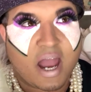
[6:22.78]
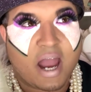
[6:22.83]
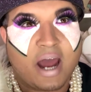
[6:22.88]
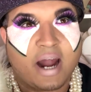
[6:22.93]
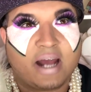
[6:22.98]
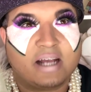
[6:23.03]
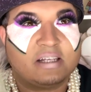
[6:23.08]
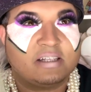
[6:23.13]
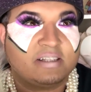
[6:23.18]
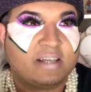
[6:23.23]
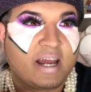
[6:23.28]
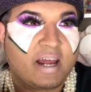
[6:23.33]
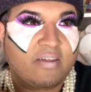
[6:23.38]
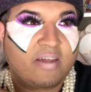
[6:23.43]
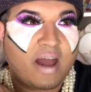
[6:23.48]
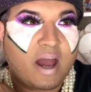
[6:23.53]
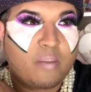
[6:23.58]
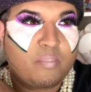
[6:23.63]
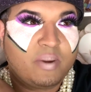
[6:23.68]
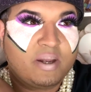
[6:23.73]
And I say
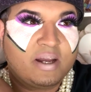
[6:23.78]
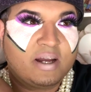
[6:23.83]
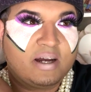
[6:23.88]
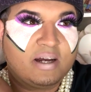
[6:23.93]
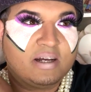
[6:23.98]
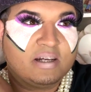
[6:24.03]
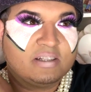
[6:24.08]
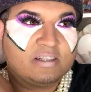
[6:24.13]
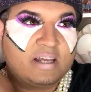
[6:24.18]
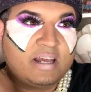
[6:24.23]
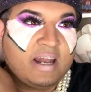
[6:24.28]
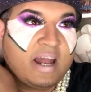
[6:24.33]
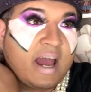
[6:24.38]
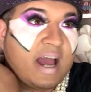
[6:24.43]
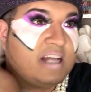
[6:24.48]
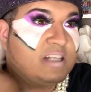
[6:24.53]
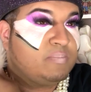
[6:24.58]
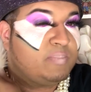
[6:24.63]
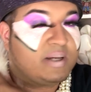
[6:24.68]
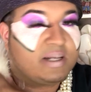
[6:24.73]
that because it
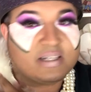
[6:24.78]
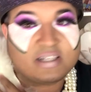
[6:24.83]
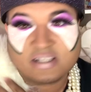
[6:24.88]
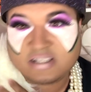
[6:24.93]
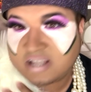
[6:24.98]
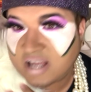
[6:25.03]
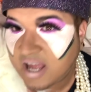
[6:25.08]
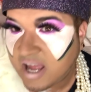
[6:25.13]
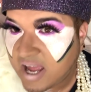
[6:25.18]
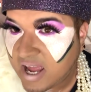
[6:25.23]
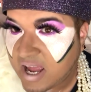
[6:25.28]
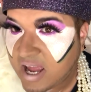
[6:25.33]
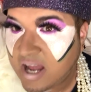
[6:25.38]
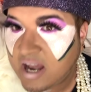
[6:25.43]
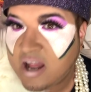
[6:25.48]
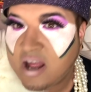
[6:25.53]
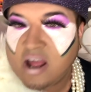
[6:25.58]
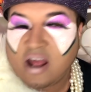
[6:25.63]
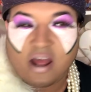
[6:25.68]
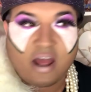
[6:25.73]
has been
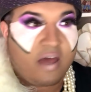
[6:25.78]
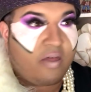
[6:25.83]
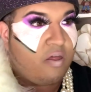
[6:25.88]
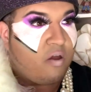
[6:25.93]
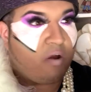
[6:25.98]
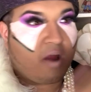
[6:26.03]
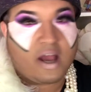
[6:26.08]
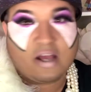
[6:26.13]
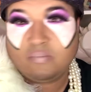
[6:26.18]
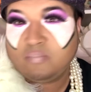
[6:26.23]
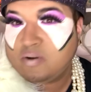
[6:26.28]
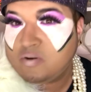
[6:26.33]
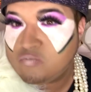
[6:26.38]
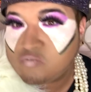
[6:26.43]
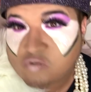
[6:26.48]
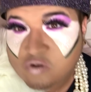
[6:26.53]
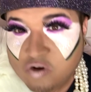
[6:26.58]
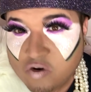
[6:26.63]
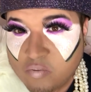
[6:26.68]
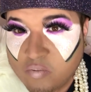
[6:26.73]
said and there has
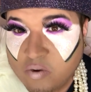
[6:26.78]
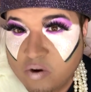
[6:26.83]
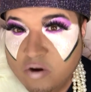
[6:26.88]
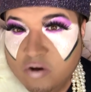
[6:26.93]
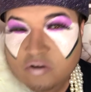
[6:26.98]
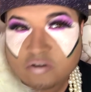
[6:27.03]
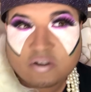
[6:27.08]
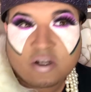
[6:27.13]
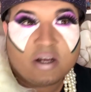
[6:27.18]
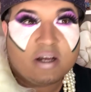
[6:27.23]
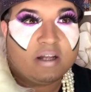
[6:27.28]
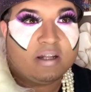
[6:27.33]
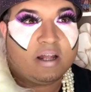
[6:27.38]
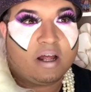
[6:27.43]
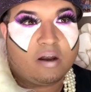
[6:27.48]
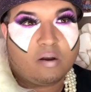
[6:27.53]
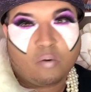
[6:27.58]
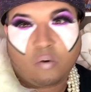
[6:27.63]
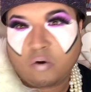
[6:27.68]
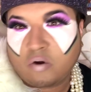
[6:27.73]
been rumors
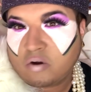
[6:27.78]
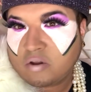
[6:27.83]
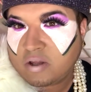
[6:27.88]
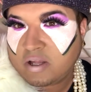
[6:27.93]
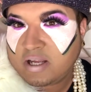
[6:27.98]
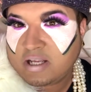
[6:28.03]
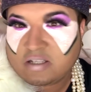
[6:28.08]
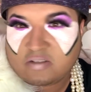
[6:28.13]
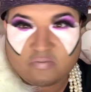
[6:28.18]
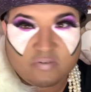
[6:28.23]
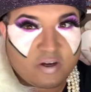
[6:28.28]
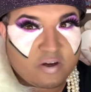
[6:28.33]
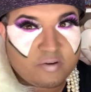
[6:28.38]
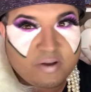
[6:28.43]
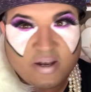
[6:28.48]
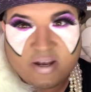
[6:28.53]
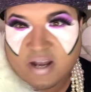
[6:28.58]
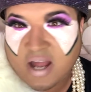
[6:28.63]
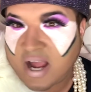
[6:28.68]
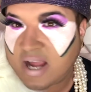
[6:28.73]
that Laura Lee is
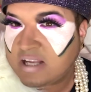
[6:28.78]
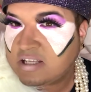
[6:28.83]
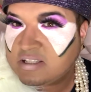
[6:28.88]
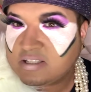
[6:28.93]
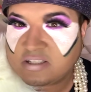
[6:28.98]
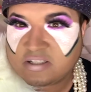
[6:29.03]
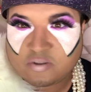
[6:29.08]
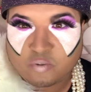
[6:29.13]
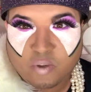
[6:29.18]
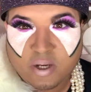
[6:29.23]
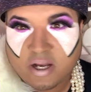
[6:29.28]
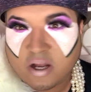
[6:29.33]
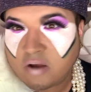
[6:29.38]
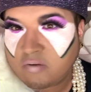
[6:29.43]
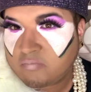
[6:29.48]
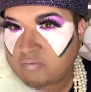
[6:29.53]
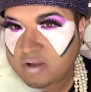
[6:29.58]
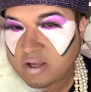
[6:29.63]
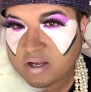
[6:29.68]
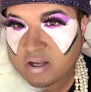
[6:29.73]
very nice and sweet
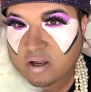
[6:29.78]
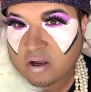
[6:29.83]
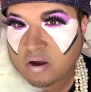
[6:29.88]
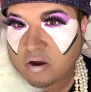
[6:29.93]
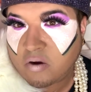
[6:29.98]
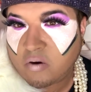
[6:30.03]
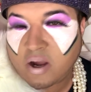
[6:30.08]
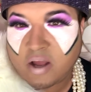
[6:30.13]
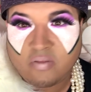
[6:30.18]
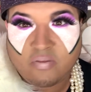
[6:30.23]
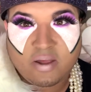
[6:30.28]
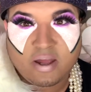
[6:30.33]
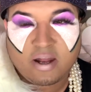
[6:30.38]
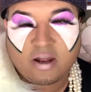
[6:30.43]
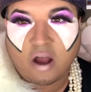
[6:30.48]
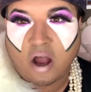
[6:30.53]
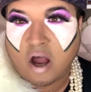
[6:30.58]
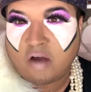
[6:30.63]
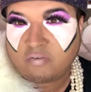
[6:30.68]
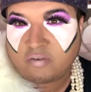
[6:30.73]
on video and
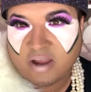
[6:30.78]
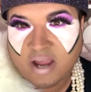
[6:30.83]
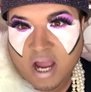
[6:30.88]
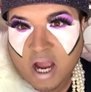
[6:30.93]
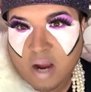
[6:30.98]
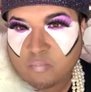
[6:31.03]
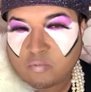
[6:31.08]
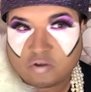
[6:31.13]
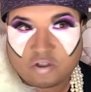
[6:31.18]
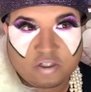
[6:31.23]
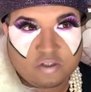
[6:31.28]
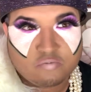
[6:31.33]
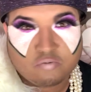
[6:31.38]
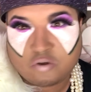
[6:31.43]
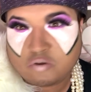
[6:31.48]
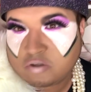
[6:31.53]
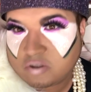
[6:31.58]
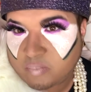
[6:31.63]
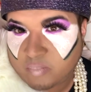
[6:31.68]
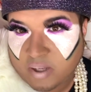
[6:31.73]
then off camera she's
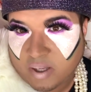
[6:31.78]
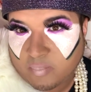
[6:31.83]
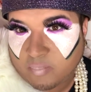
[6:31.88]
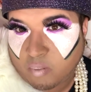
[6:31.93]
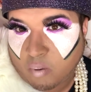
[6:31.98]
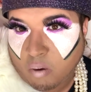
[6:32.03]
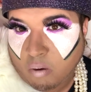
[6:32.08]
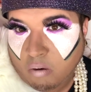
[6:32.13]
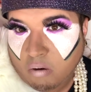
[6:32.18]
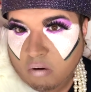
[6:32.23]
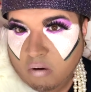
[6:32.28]
rude to people.